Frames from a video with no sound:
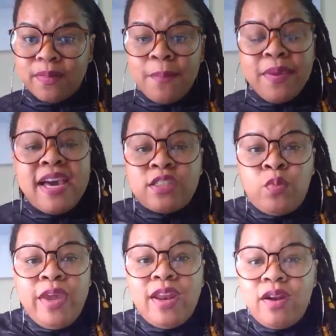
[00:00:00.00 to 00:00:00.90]
because
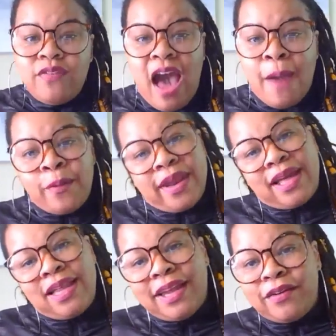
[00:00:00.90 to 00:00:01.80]
we don't even operate in
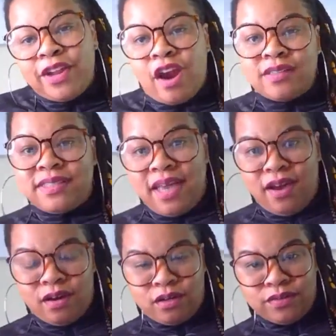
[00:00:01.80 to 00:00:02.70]
clarity
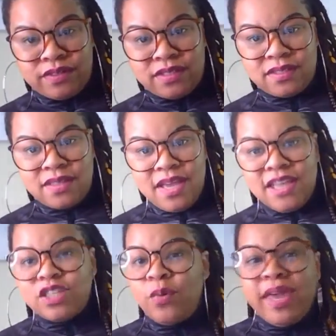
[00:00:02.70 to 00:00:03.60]
ourselves.
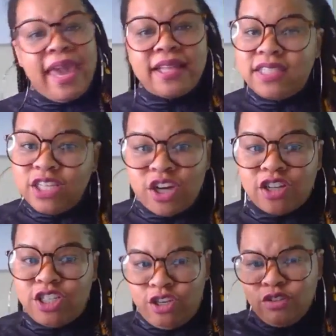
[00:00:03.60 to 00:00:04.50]
So we can't teach our
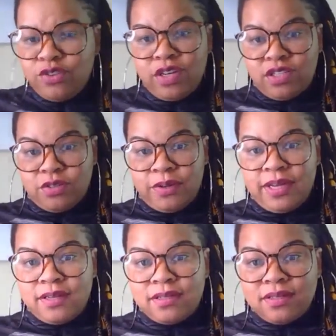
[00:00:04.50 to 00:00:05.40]
children to do it.